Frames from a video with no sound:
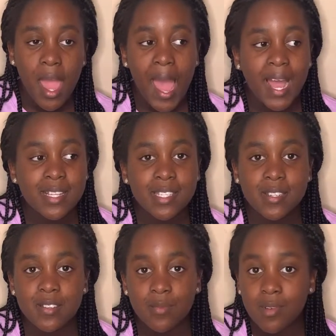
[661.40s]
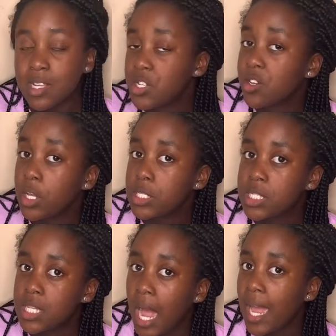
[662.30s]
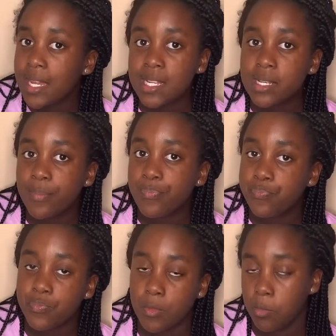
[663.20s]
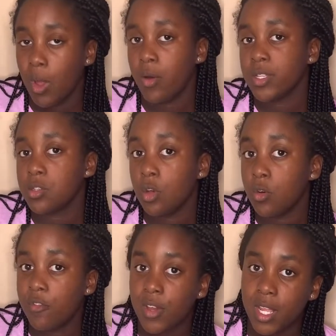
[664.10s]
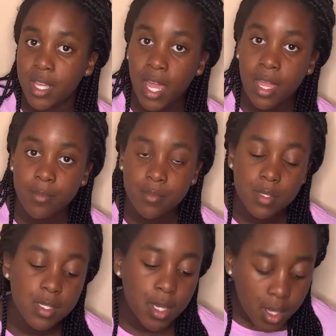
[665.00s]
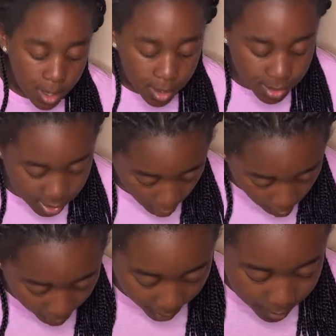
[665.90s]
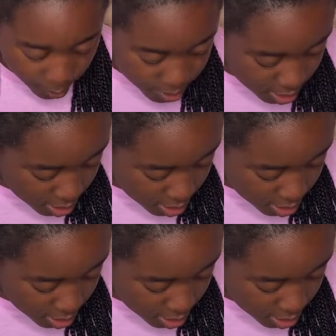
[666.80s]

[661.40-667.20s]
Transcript: And when she goes inside, well, it's not all fun and games. So I'm going to